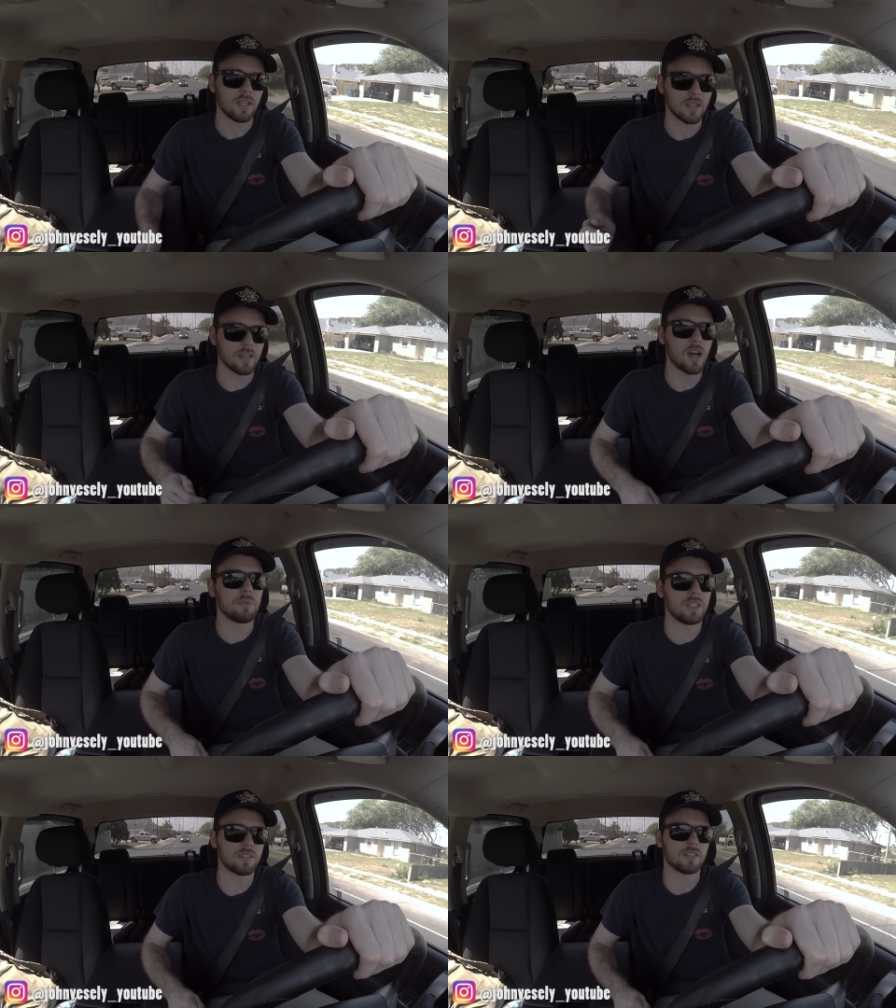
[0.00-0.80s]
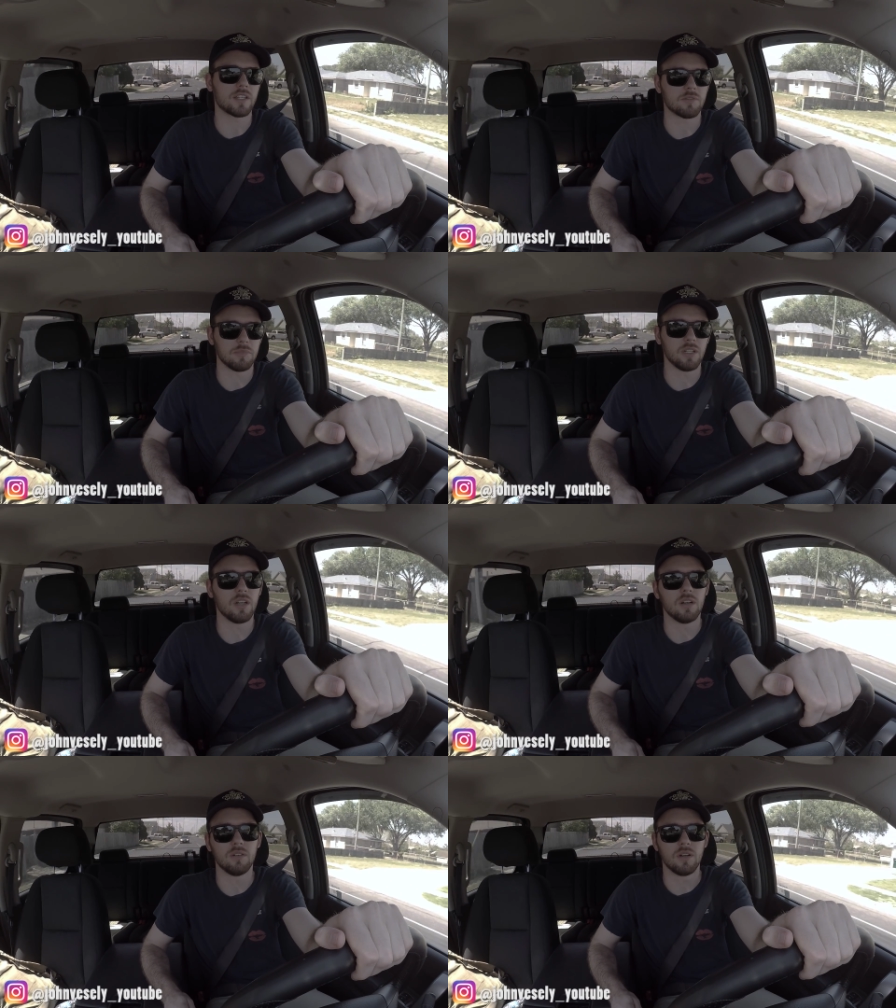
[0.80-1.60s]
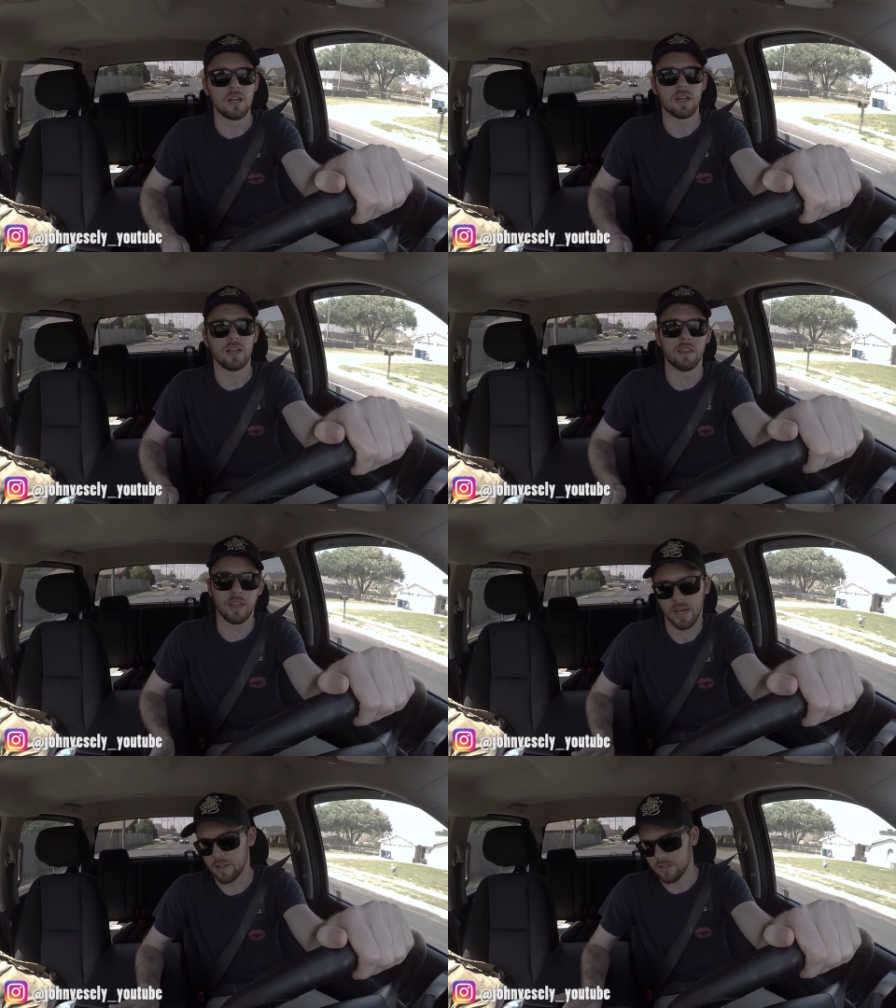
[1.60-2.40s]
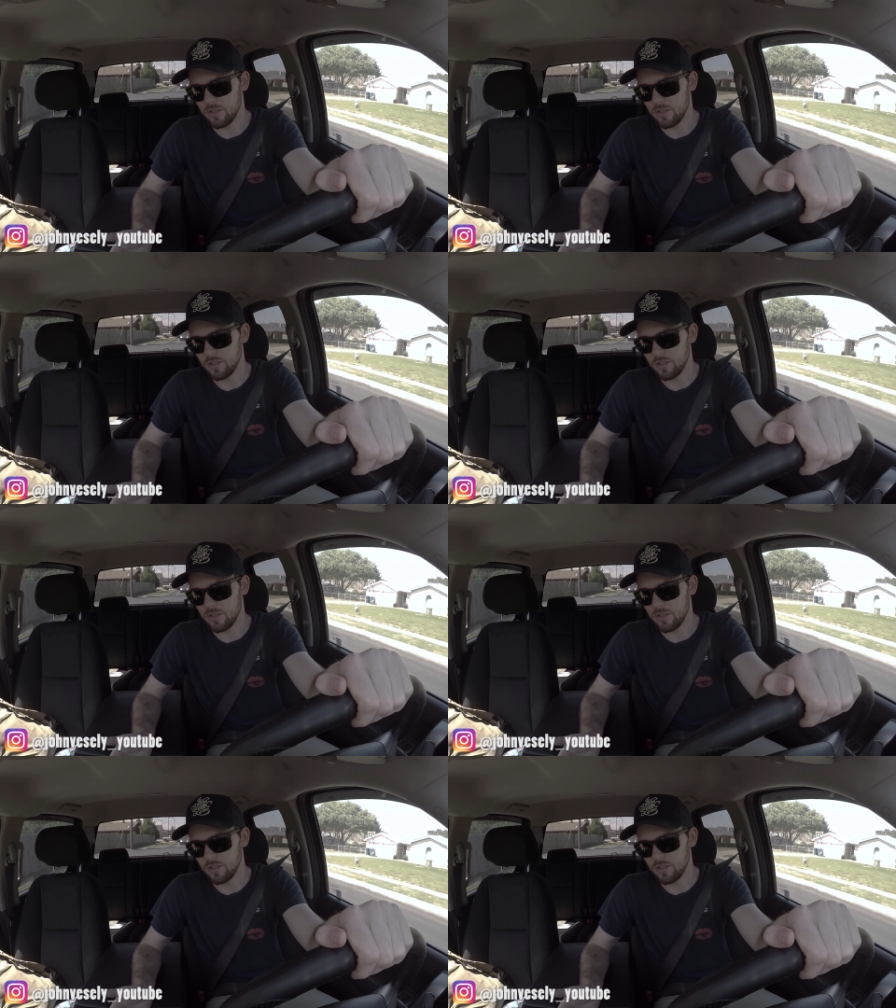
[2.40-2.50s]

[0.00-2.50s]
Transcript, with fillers: then comment in the section below that